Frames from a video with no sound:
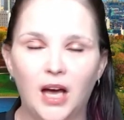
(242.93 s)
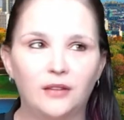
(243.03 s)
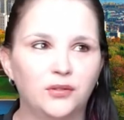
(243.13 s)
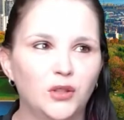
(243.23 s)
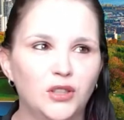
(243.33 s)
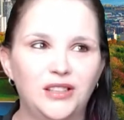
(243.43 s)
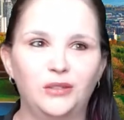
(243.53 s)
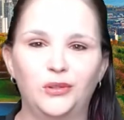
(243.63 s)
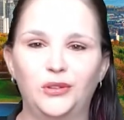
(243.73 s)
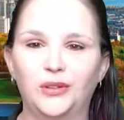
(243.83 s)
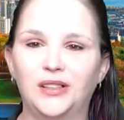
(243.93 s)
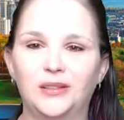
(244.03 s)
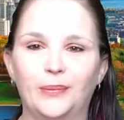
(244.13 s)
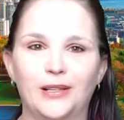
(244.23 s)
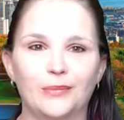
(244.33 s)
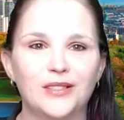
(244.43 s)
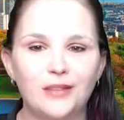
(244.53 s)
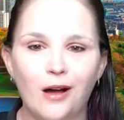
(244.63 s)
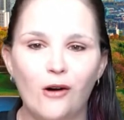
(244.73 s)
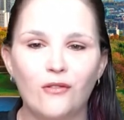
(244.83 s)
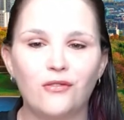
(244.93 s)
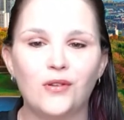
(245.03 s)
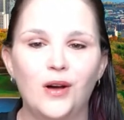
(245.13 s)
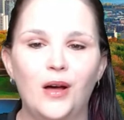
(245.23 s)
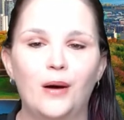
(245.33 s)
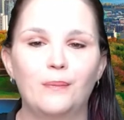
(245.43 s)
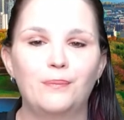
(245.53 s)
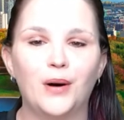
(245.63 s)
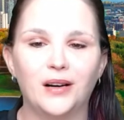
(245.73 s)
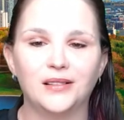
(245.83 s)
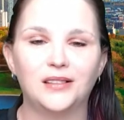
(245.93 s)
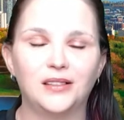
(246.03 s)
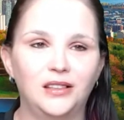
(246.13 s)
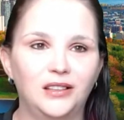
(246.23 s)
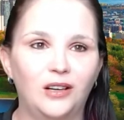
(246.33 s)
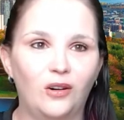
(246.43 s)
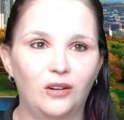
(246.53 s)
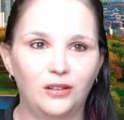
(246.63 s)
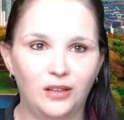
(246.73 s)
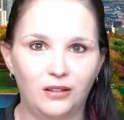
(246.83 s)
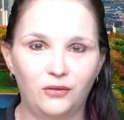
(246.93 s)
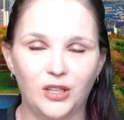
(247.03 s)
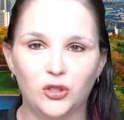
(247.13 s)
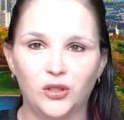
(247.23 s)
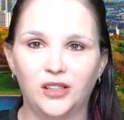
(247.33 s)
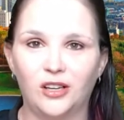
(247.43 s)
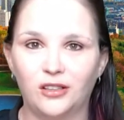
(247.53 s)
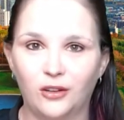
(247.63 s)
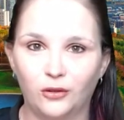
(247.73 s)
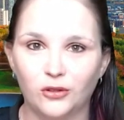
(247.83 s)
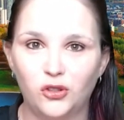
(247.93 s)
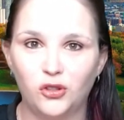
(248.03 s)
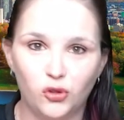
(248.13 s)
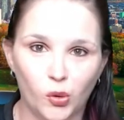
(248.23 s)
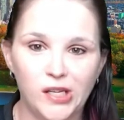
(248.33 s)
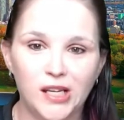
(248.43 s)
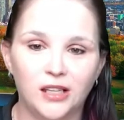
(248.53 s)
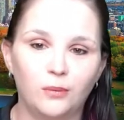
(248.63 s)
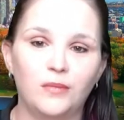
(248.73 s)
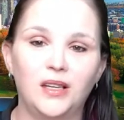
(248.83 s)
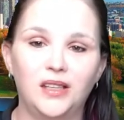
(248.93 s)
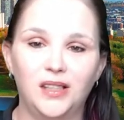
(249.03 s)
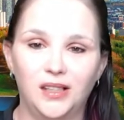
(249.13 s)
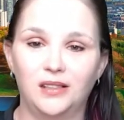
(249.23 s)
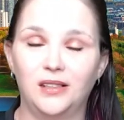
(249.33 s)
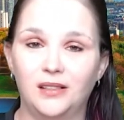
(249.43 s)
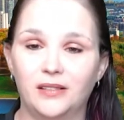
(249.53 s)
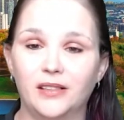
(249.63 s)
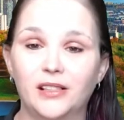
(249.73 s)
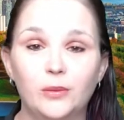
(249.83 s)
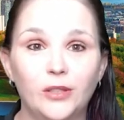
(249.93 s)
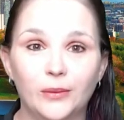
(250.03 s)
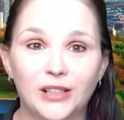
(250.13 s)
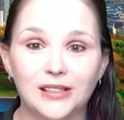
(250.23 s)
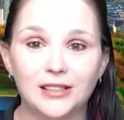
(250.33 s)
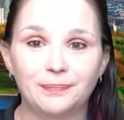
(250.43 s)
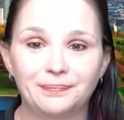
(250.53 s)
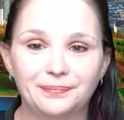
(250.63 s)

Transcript: At first, he would do these by himself, but he eventually got others to join him in his experiments.